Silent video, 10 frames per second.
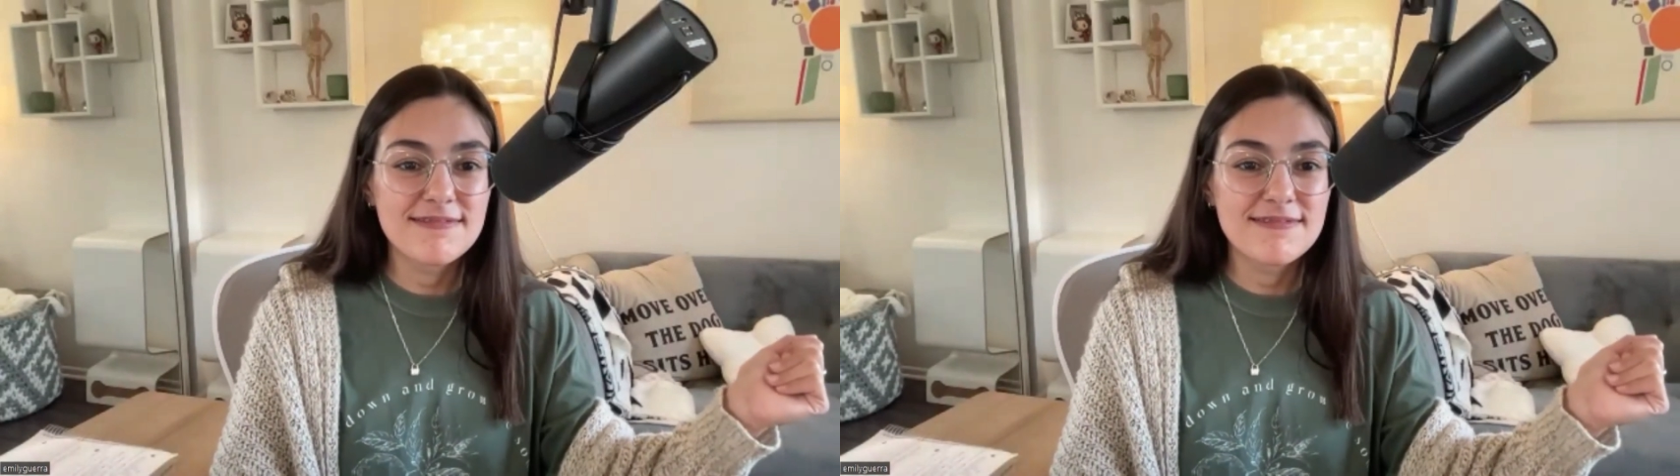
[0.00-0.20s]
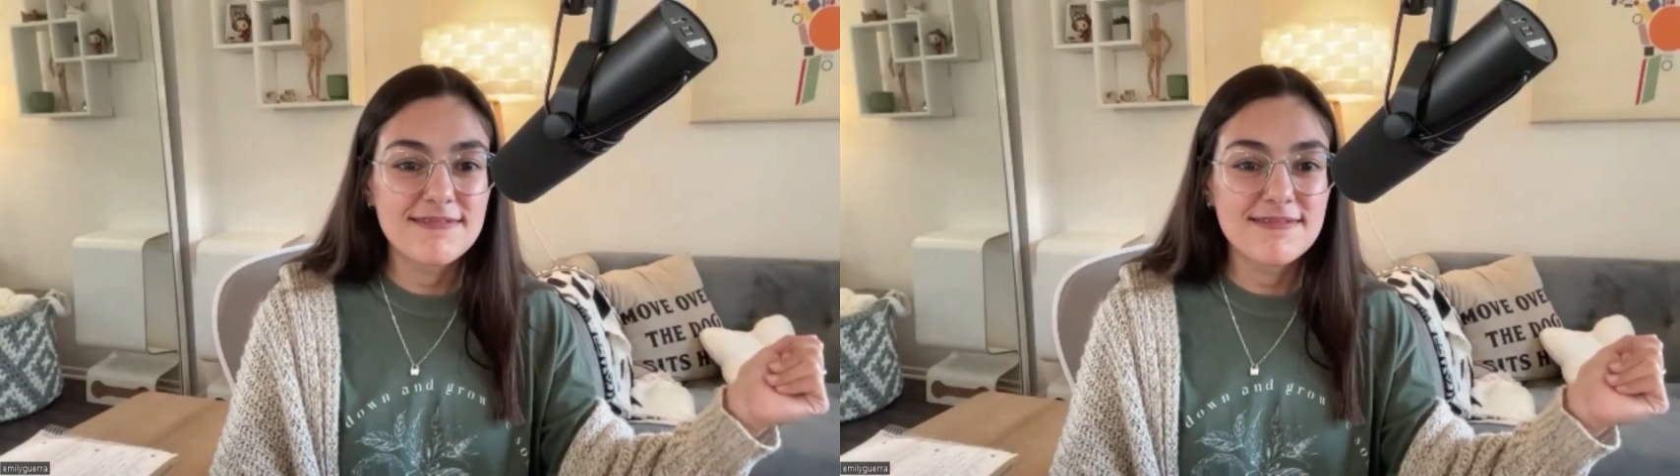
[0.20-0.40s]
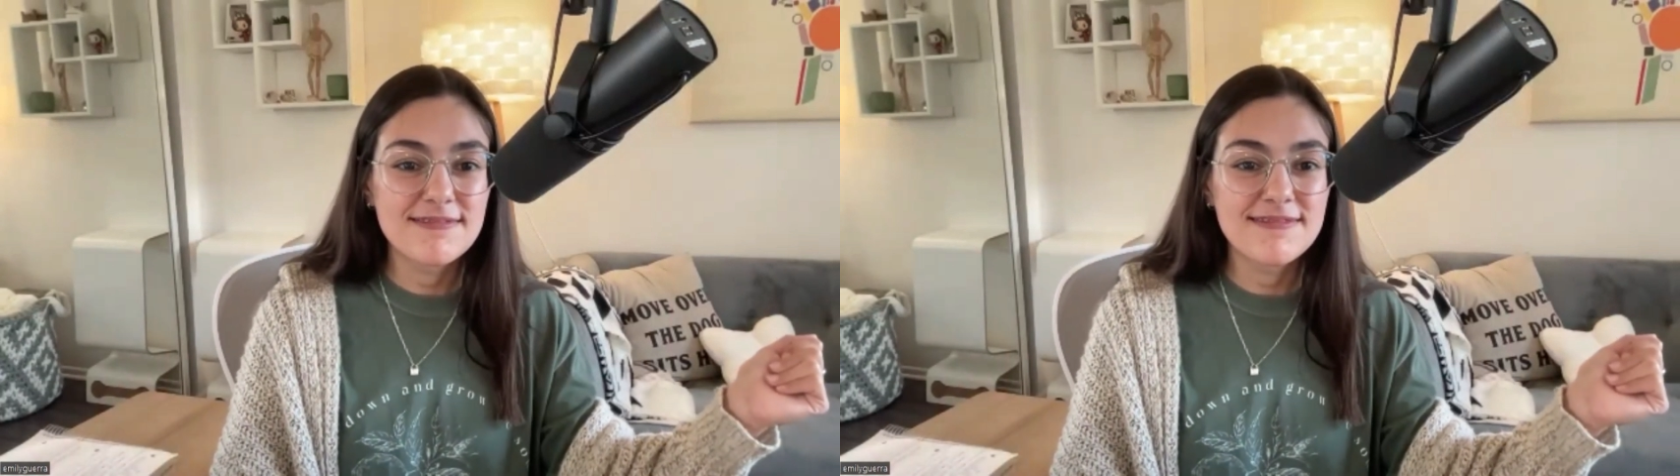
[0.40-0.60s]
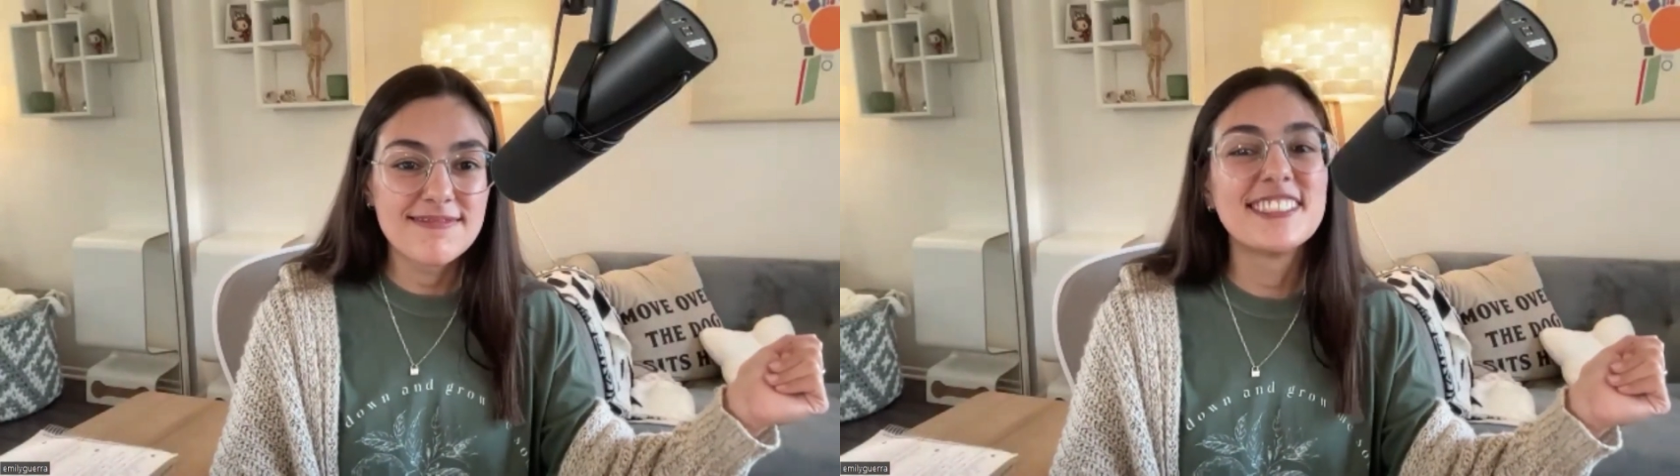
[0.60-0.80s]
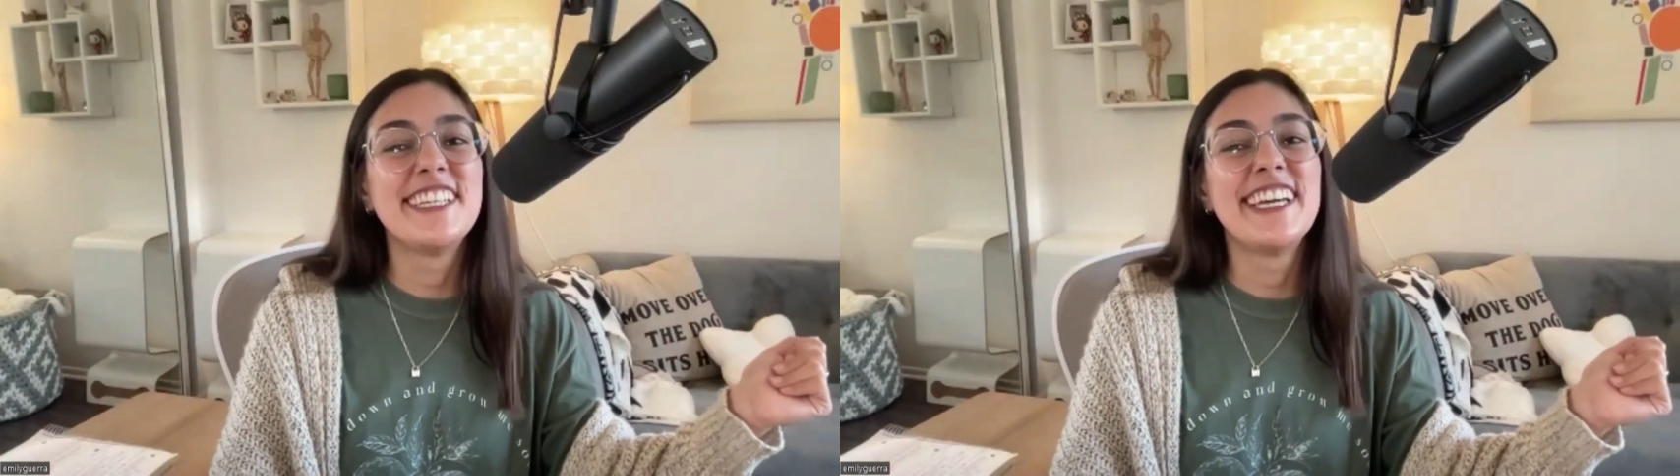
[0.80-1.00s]
and use
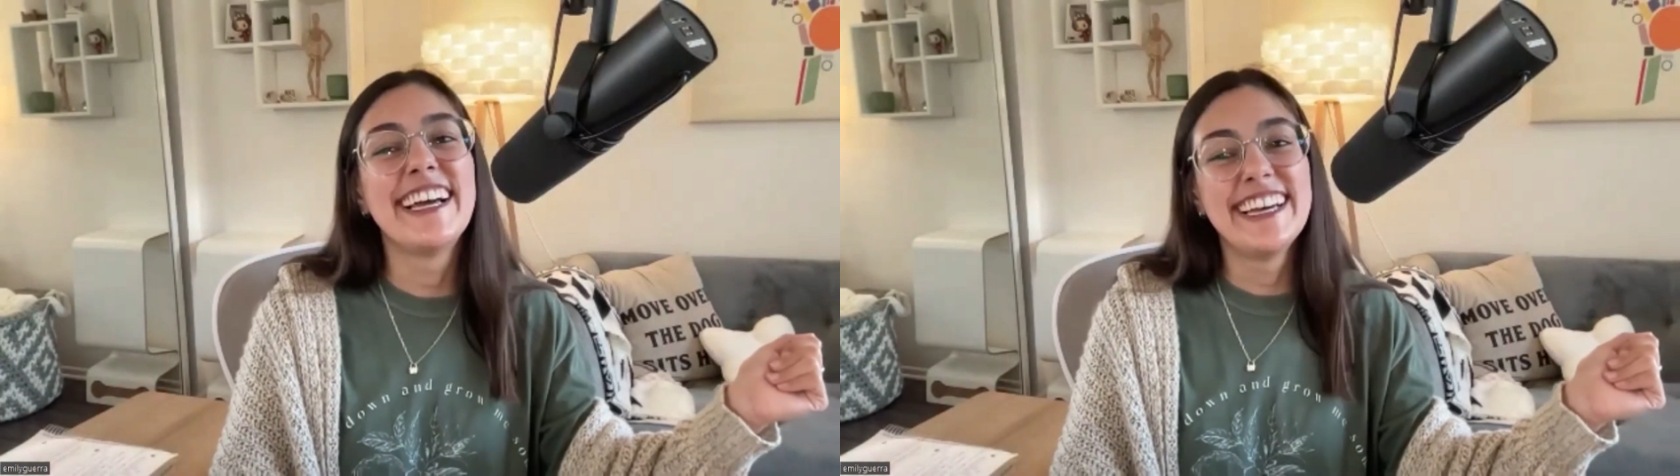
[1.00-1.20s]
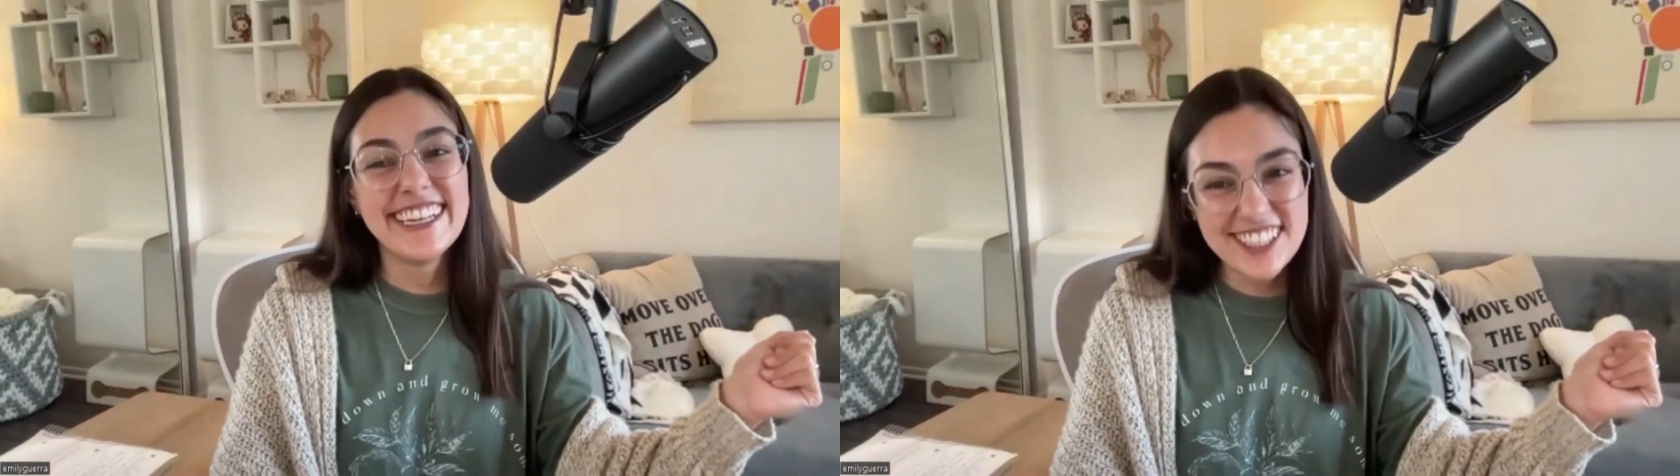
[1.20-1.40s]
like all these.